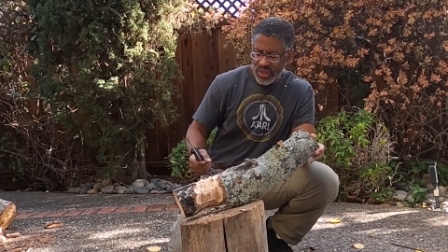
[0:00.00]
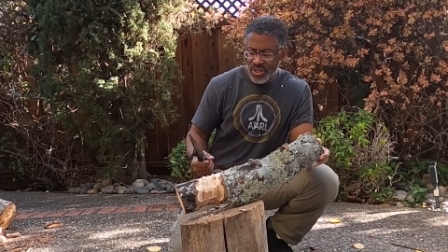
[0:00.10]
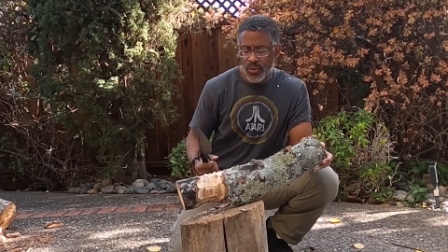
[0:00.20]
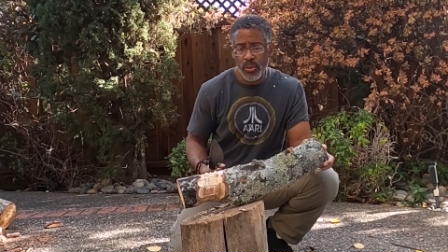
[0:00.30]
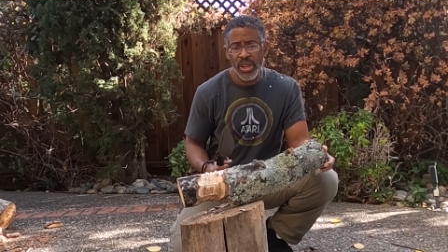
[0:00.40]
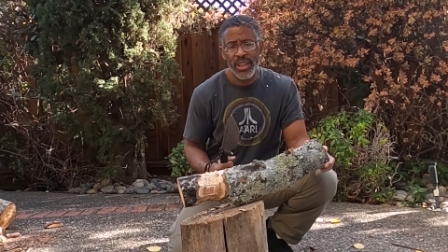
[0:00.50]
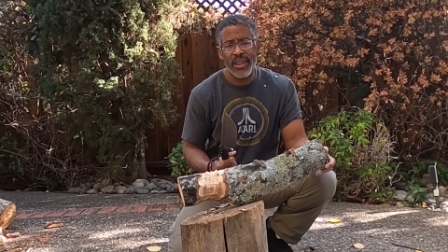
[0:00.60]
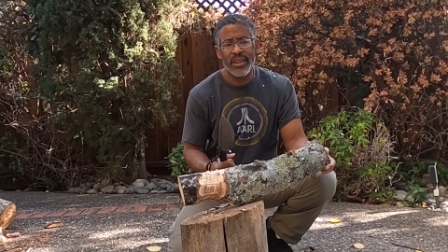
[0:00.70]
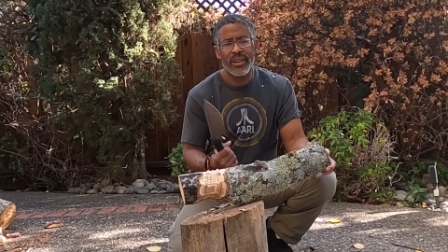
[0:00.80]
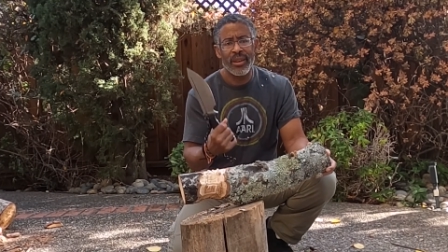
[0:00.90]
So for
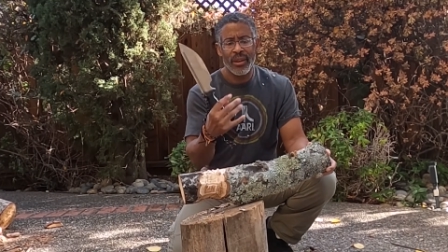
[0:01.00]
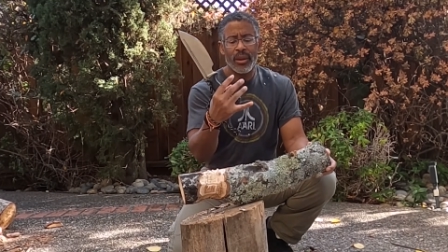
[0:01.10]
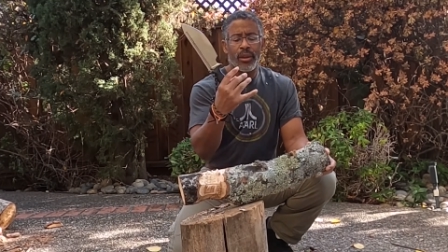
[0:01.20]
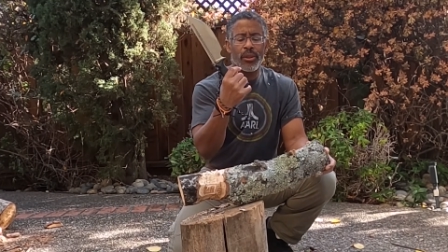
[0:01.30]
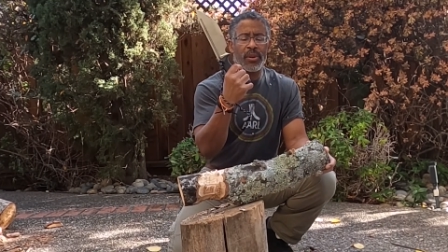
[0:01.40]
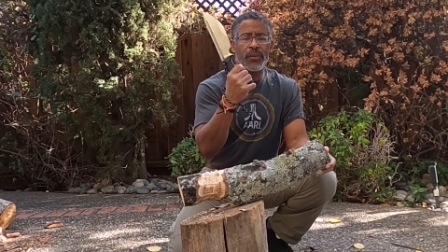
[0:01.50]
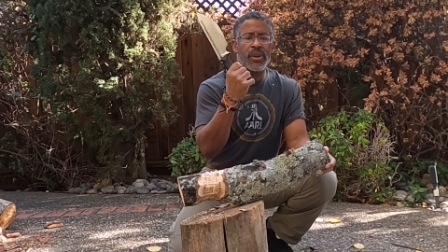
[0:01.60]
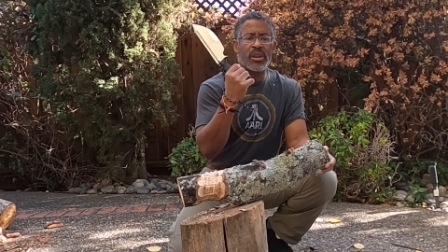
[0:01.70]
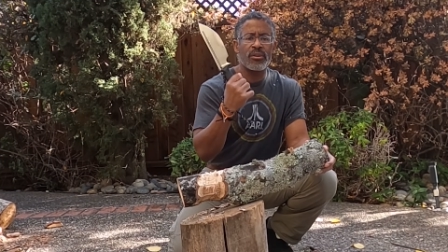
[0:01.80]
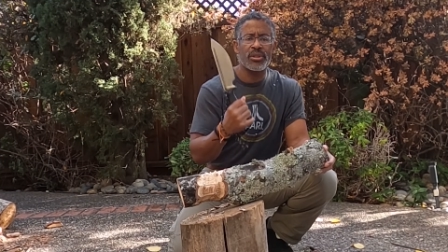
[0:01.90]
me, 3
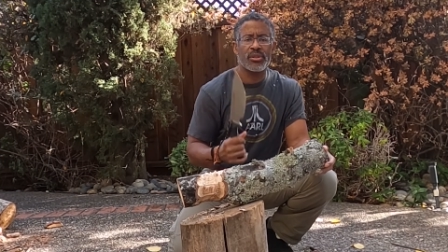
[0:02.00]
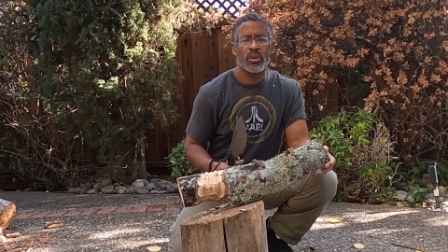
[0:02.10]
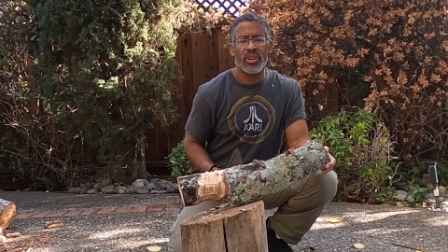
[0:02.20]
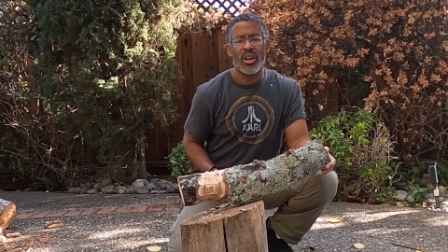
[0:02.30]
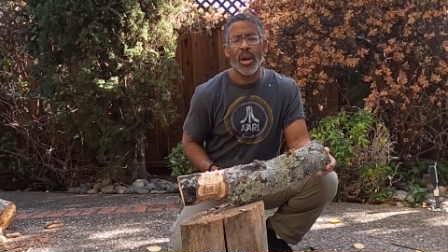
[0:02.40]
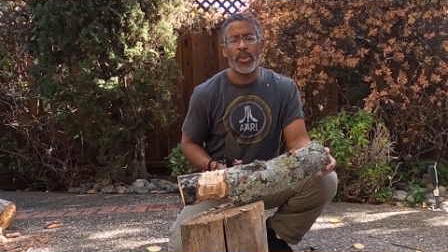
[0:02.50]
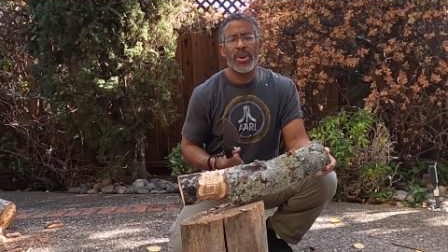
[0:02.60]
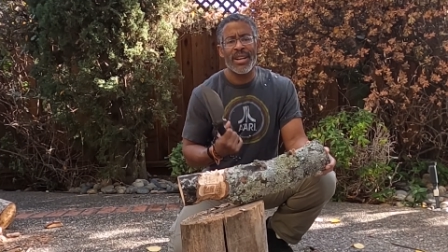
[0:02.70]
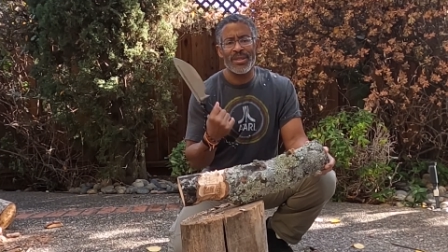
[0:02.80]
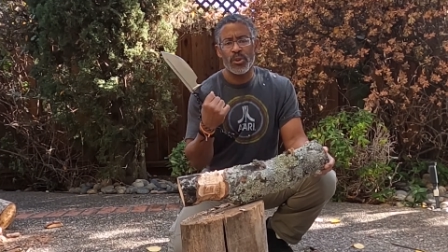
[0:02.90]
fingers is sort of the
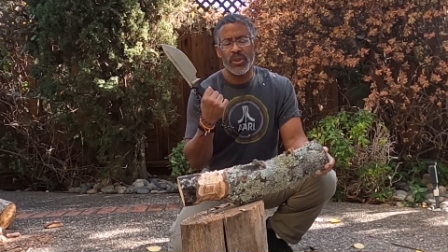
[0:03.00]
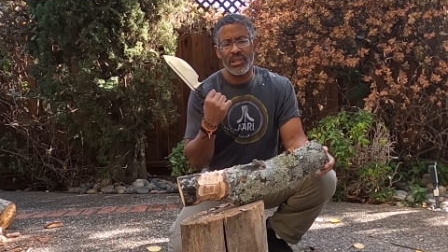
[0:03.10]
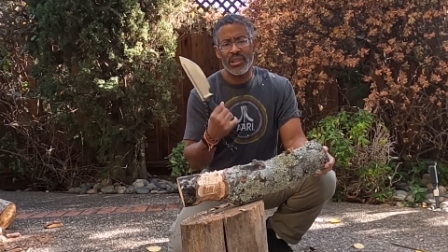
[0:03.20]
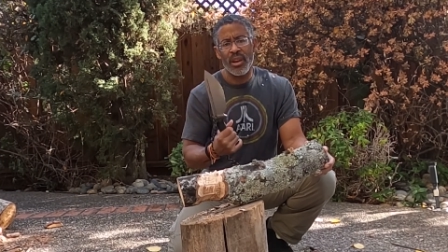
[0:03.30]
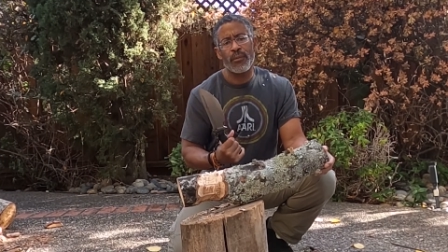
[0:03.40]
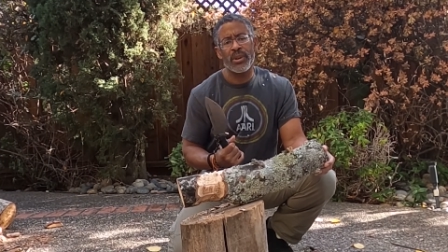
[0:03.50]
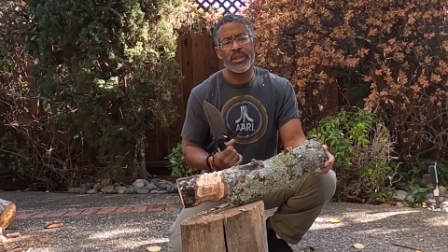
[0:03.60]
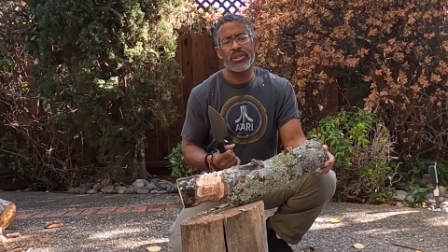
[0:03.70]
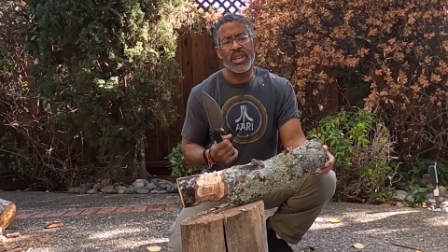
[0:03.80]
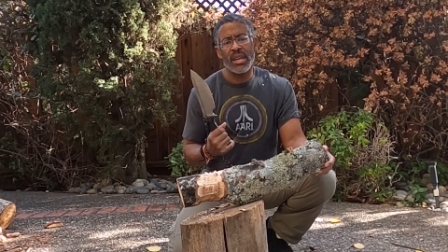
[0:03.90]
compromise between
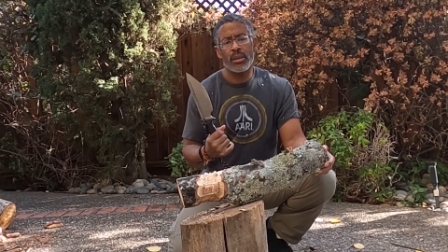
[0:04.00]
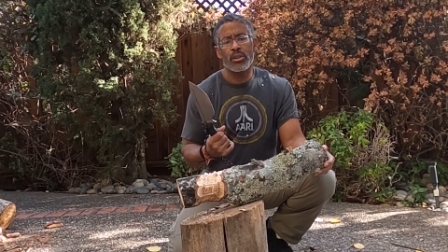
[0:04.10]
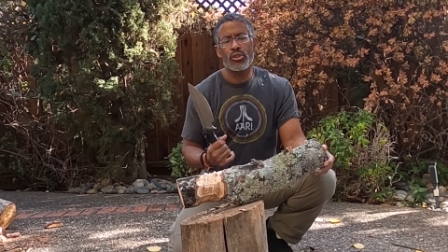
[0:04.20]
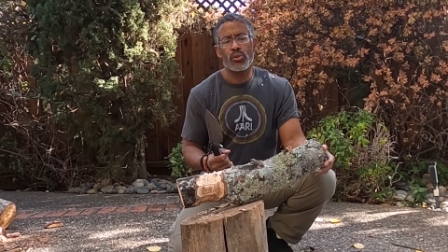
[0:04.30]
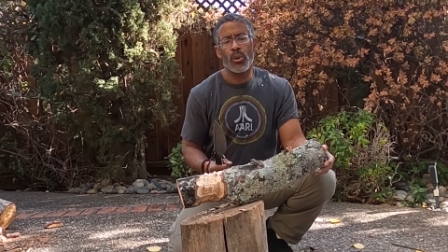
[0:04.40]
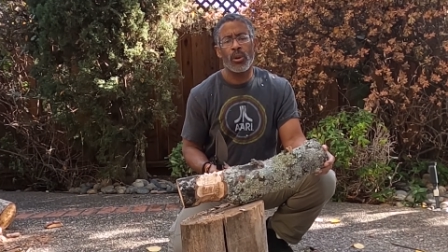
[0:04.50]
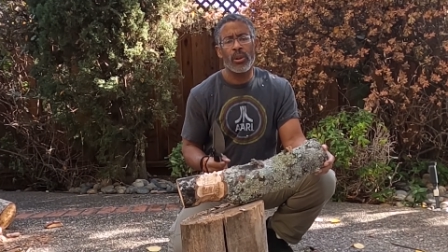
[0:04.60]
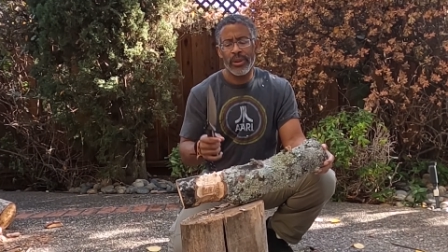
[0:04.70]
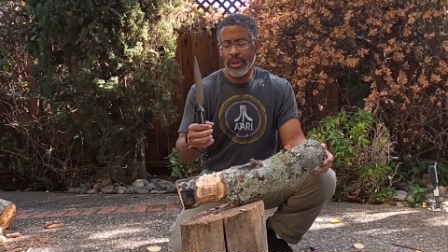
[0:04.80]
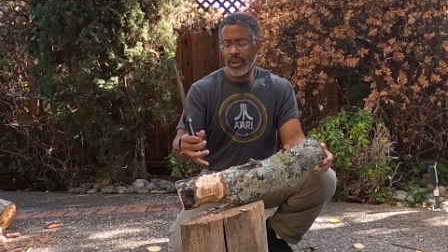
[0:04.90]
leverage and control.